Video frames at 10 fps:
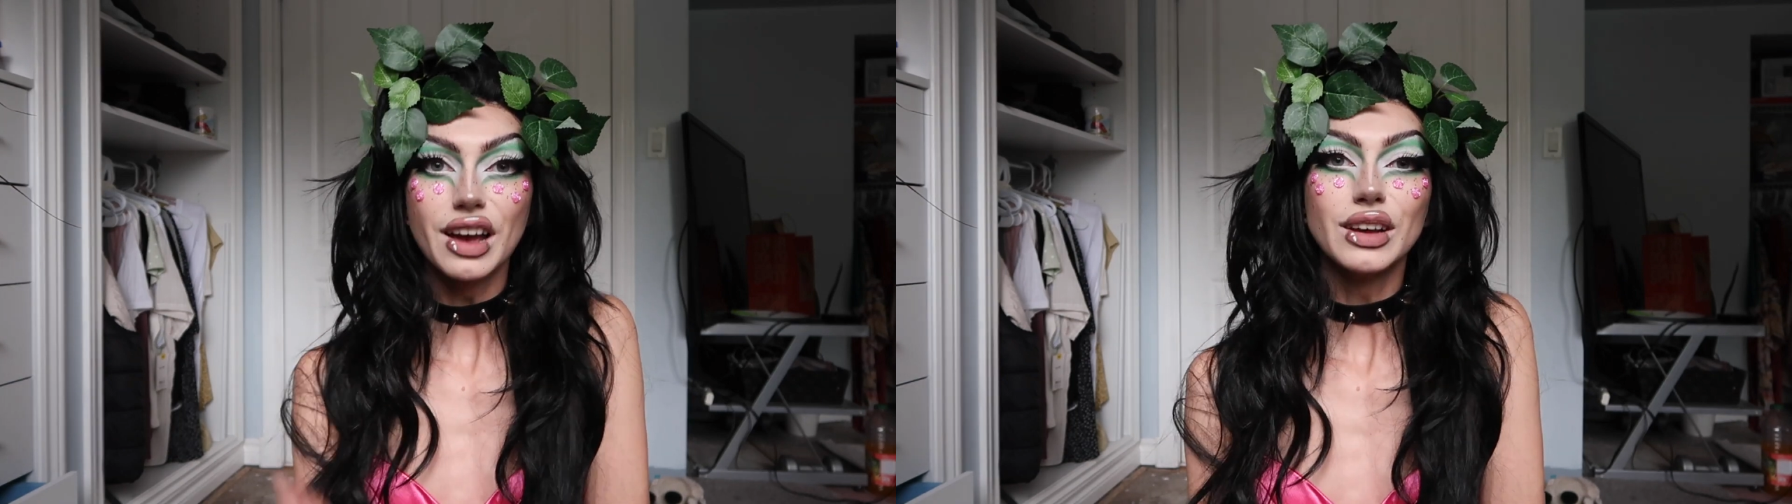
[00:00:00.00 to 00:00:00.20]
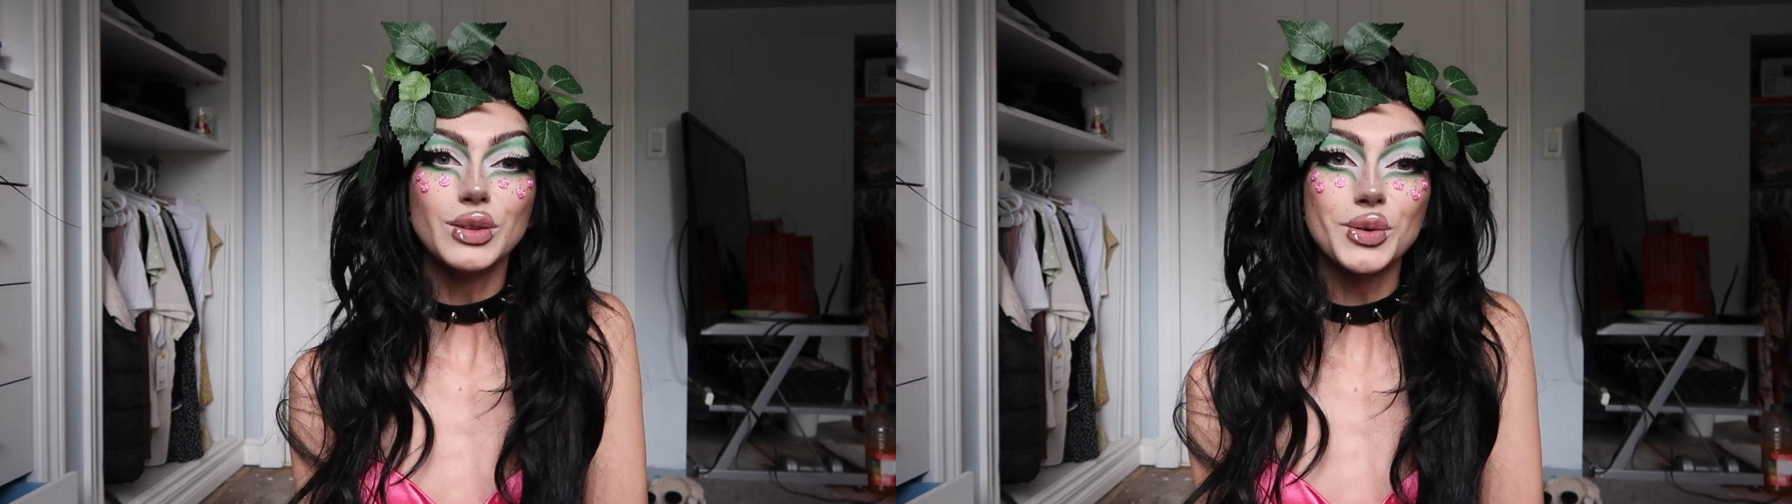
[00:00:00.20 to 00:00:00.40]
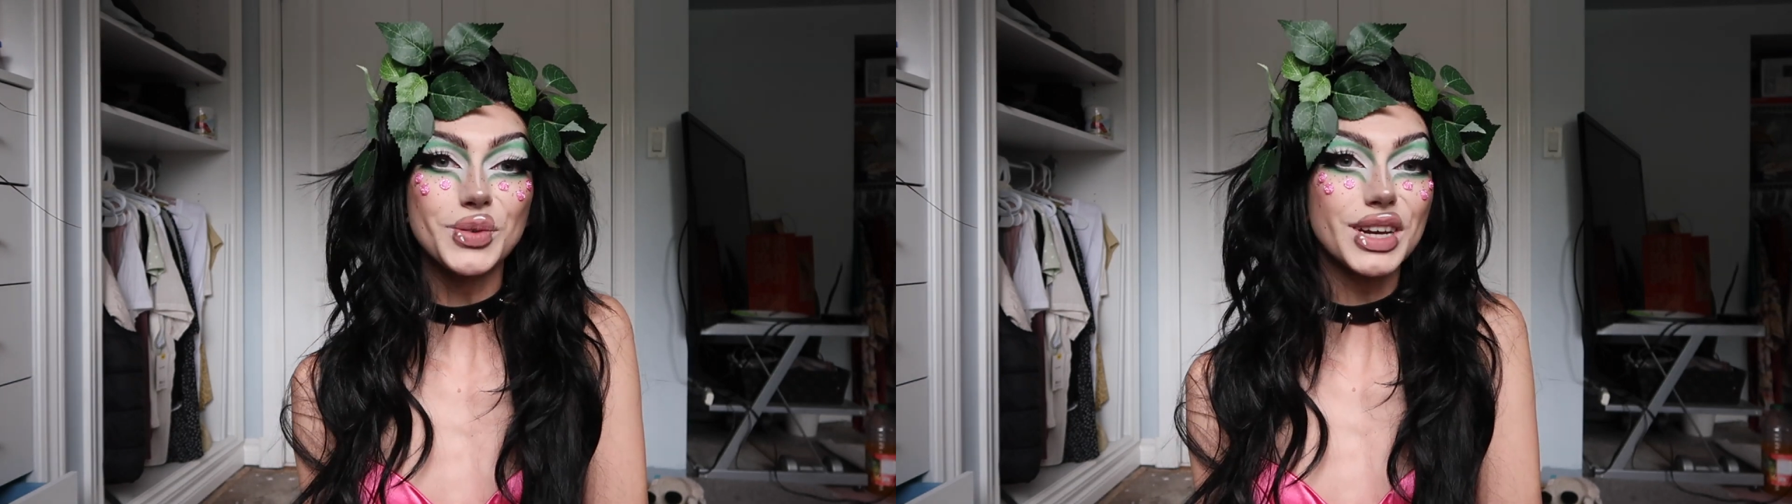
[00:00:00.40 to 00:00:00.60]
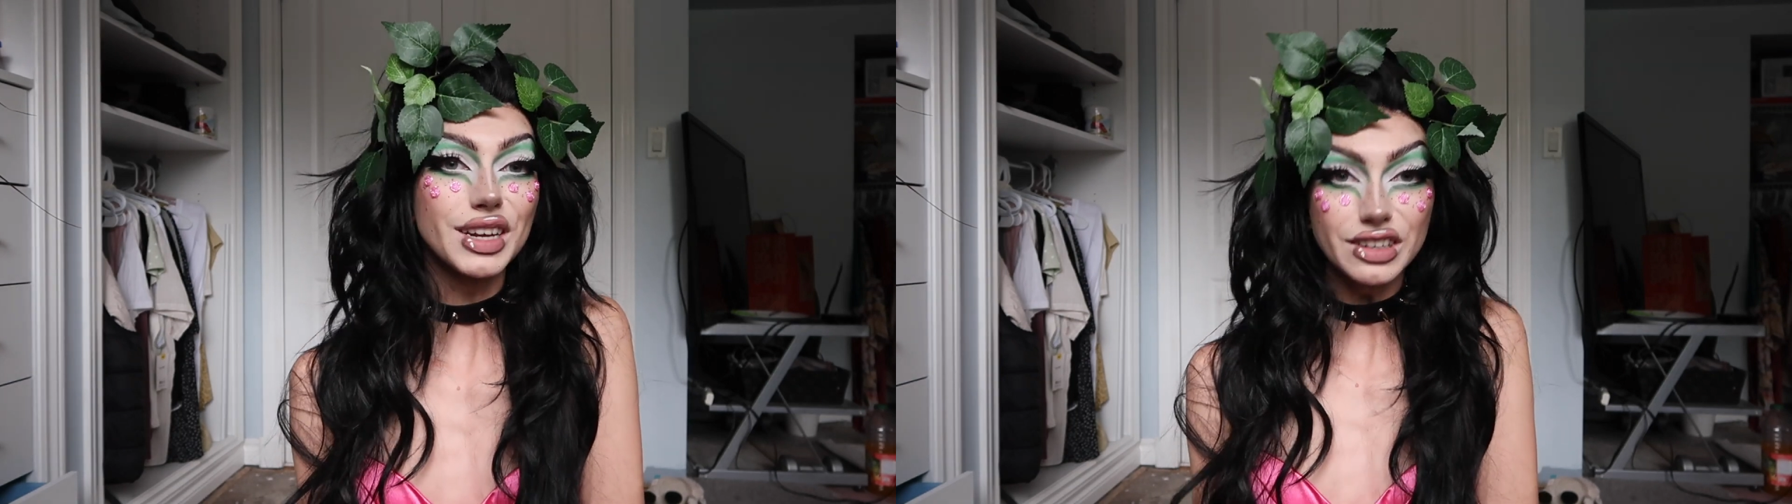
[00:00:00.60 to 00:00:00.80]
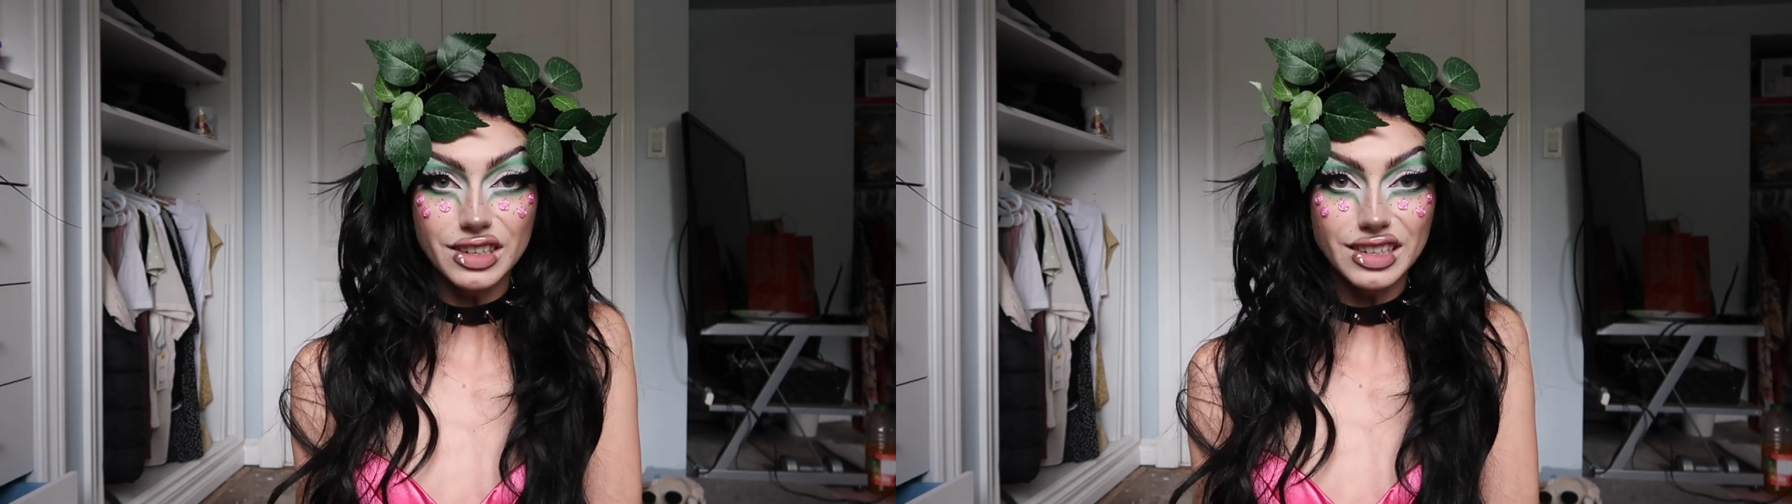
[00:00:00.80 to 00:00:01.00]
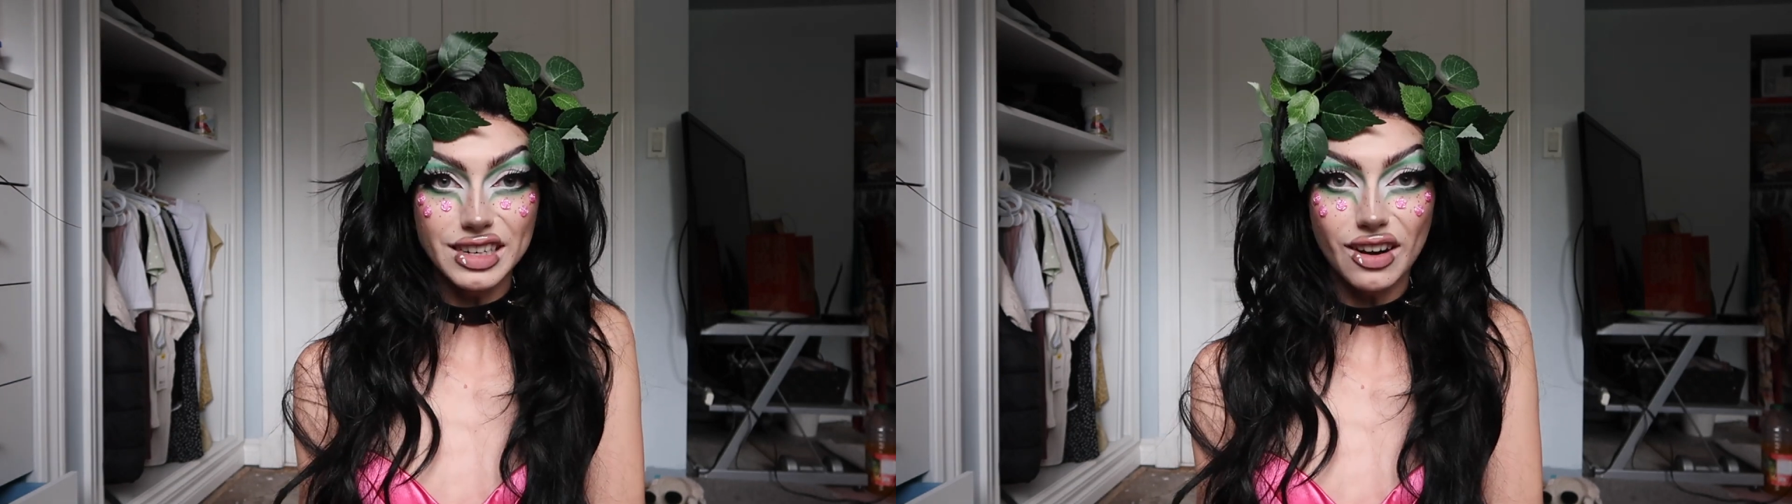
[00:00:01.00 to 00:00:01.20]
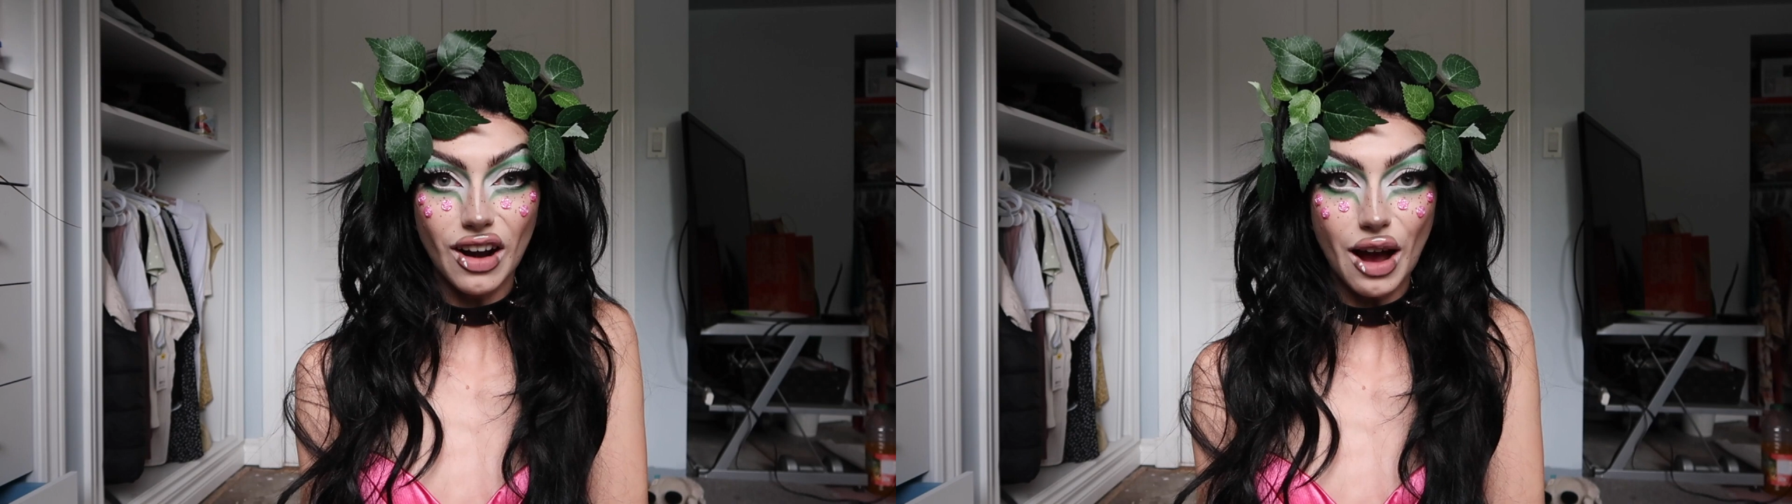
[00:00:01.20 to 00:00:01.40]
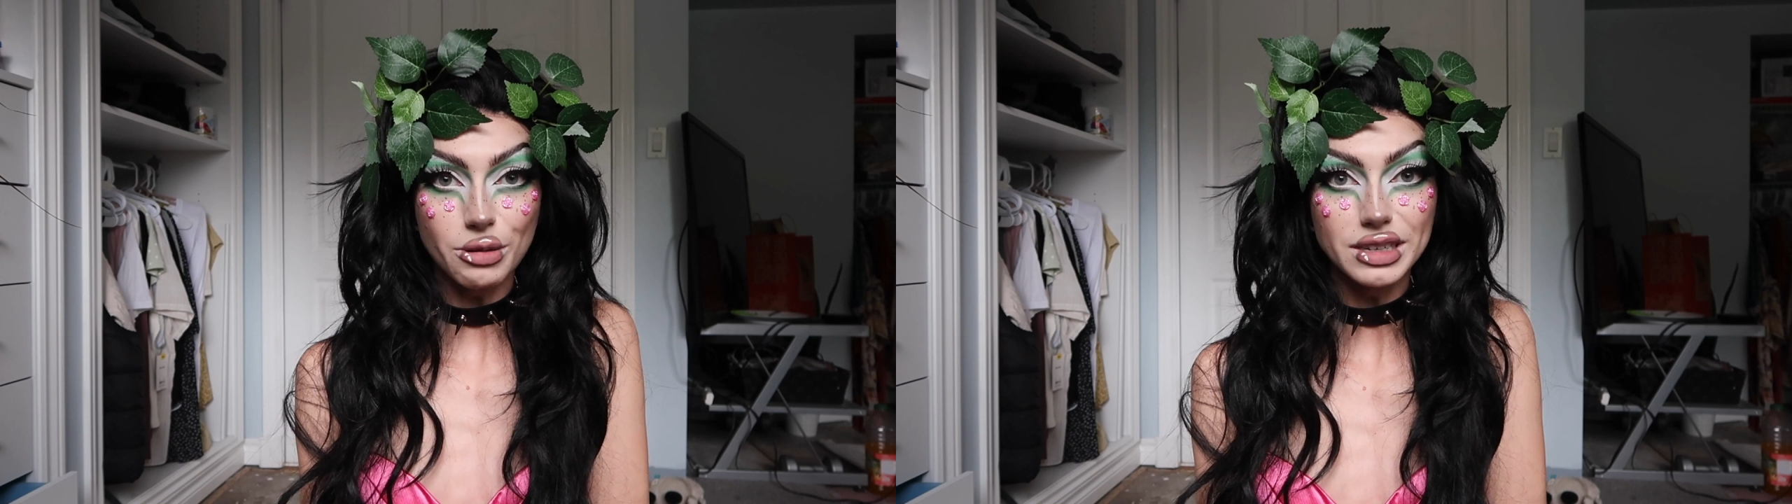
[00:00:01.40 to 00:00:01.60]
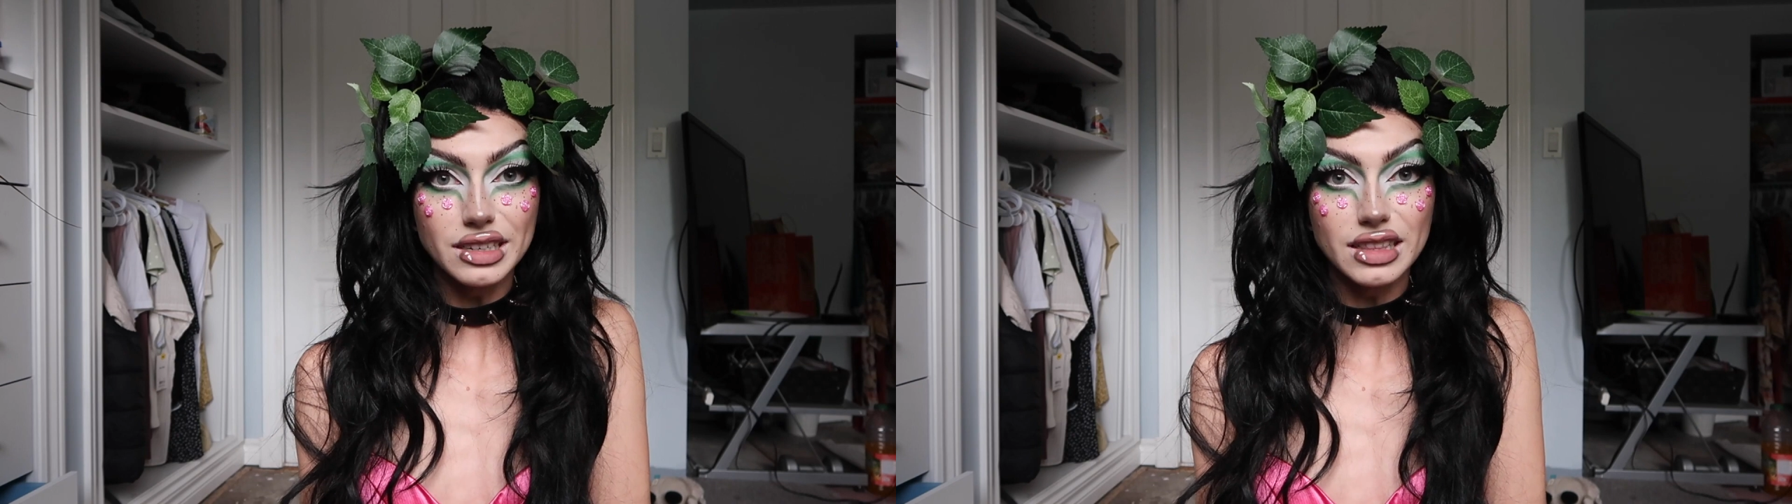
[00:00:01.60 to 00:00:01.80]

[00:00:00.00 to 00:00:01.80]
So if you're interested on how I did